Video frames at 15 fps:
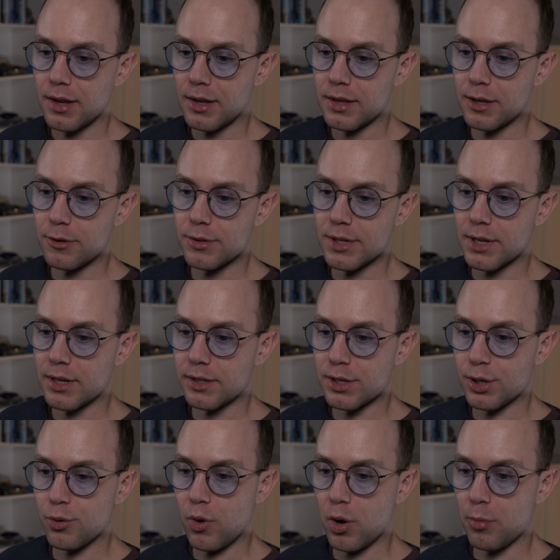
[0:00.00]
using
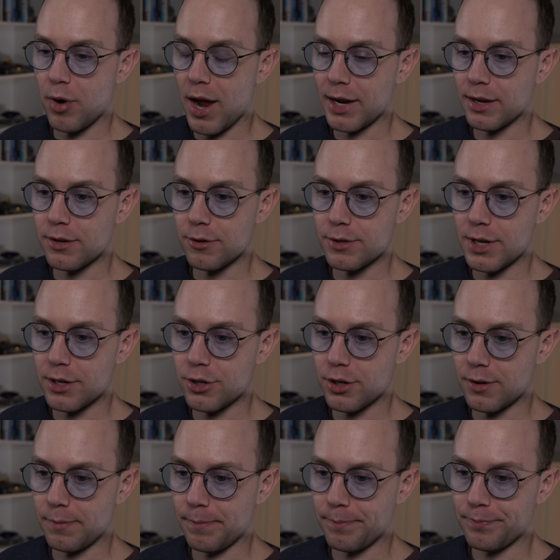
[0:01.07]
square bracket notation.